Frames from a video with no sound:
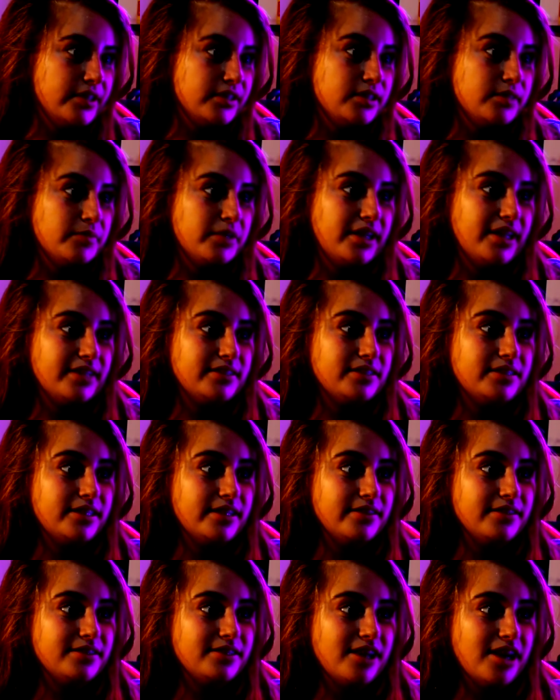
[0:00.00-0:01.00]
it, somebody had to
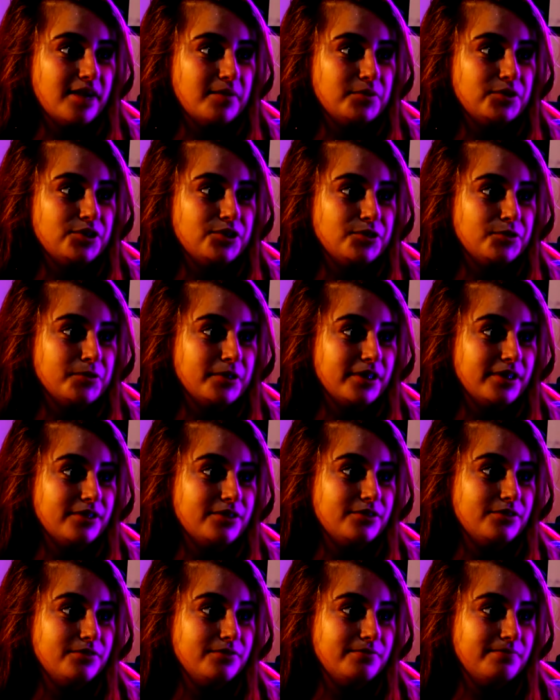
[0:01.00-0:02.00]
take the time to like
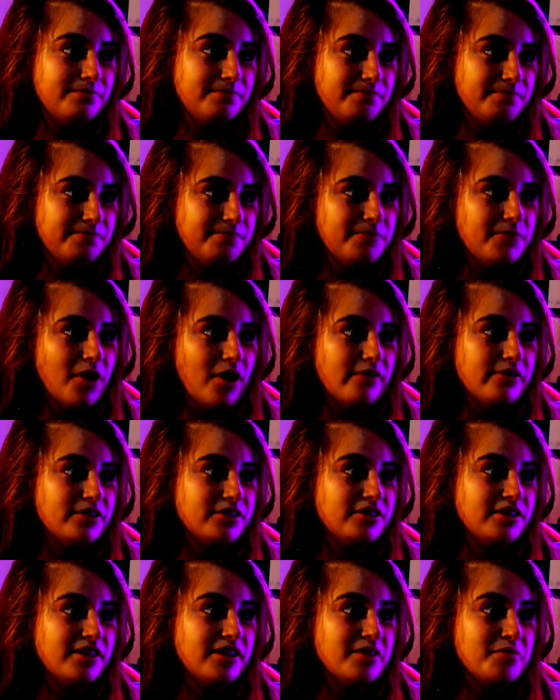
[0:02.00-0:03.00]

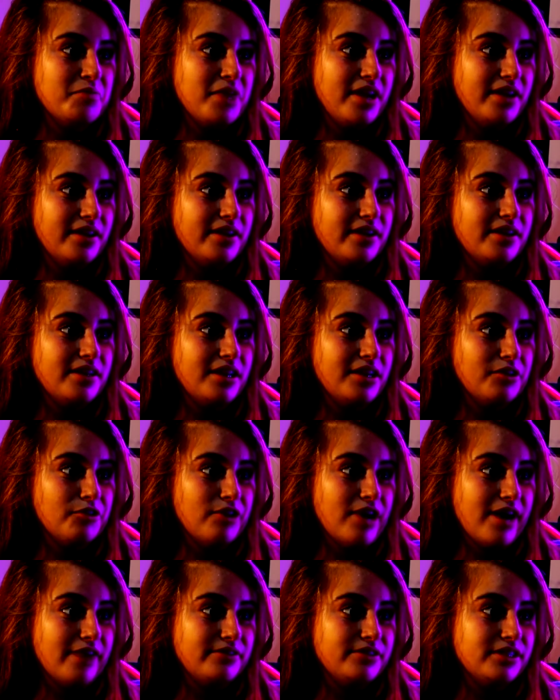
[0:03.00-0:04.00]
obviously like make it and
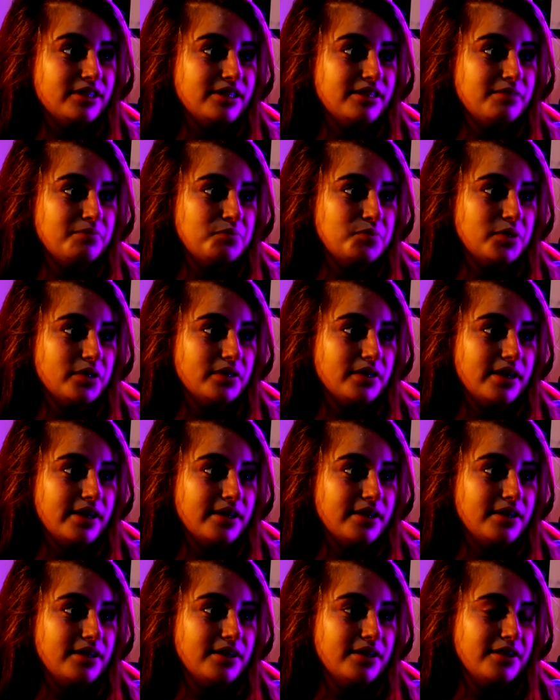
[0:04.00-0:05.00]
craft it, but
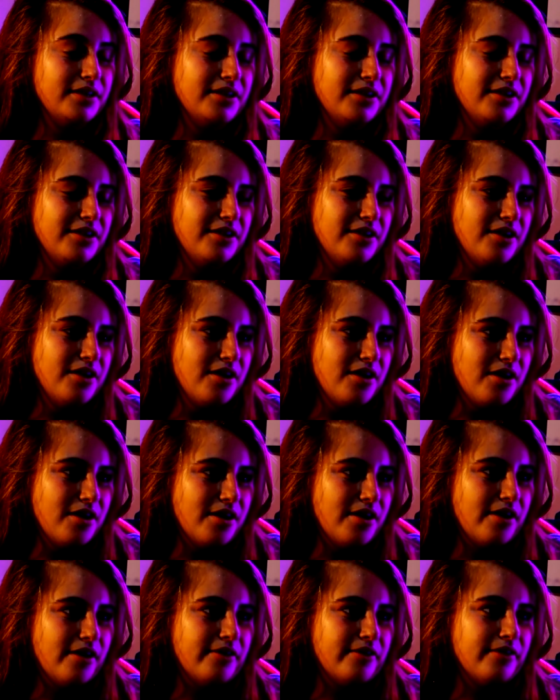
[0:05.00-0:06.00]
like
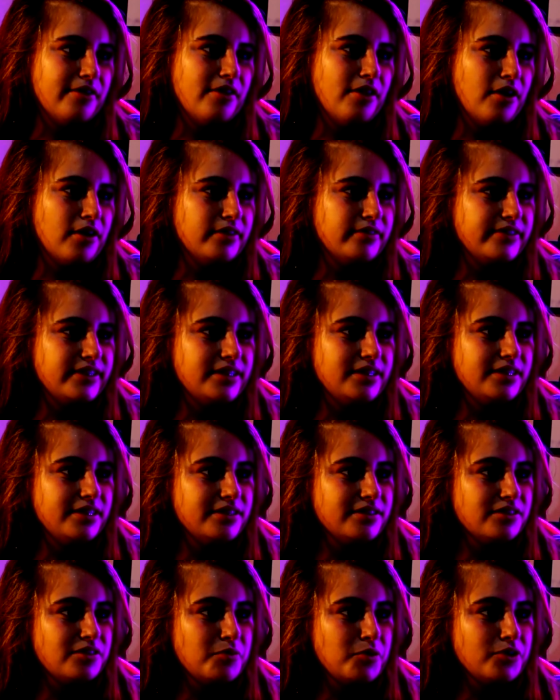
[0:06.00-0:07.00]
a lot of it
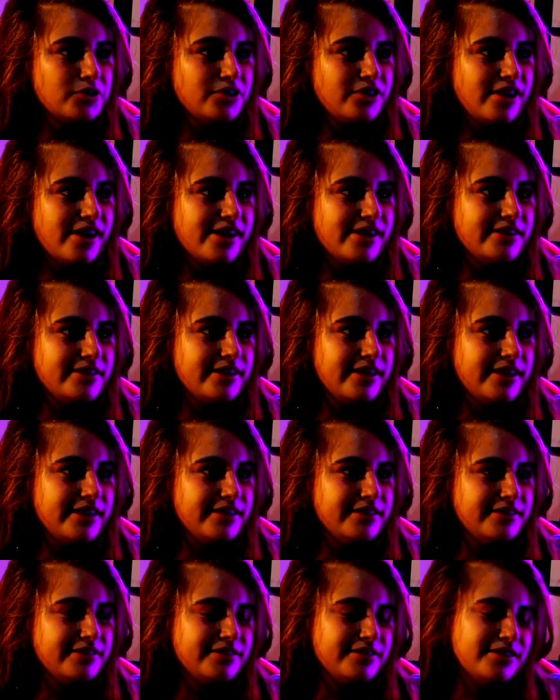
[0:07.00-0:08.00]
is commercialized,
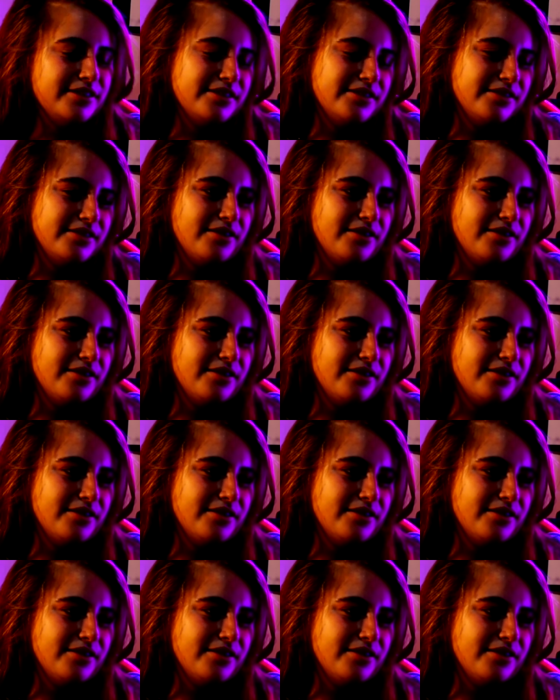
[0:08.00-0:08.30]
and